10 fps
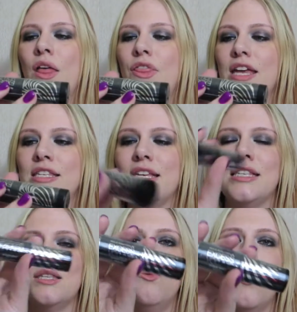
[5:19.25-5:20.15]
This
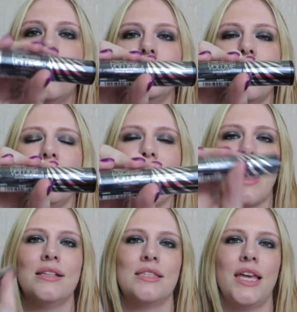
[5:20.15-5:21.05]
is the one
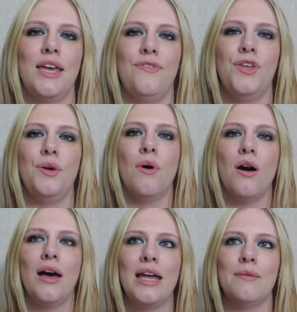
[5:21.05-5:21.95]
that, if you
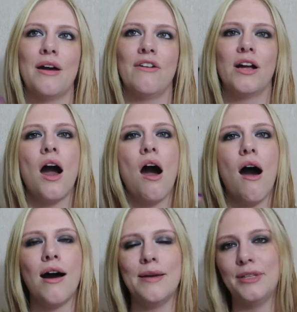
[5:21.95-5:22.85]
are in America,
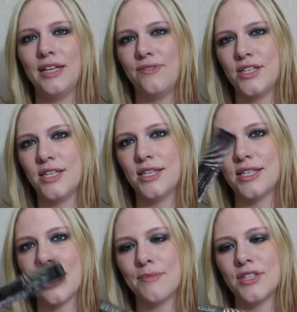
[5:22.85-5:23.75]
I believe this is the
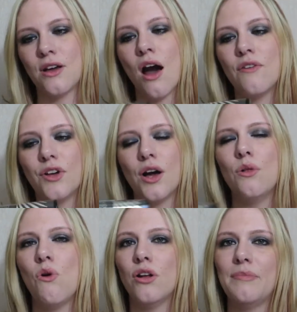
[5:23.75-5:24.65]
same as the
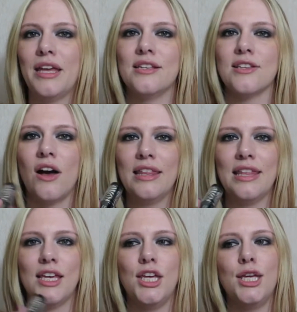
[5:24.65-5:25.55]
CoverGirl one, because I
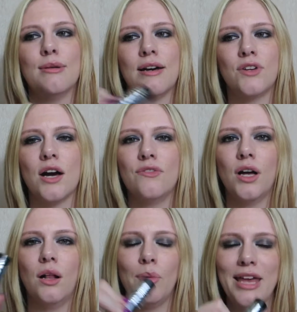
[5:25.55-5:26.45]
think you have
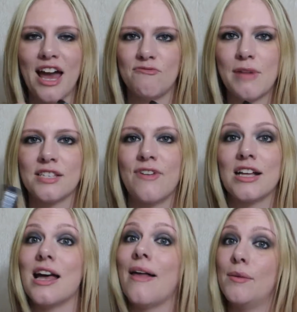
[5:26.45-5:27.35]
CoverGirl, we have Max
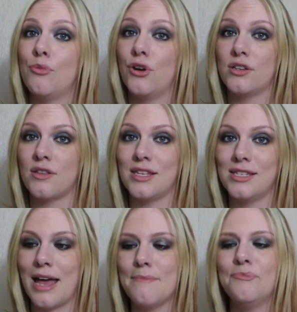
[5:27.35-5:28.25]
Factor, and the products are the
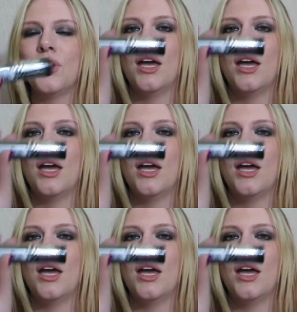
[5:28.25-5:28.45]
same.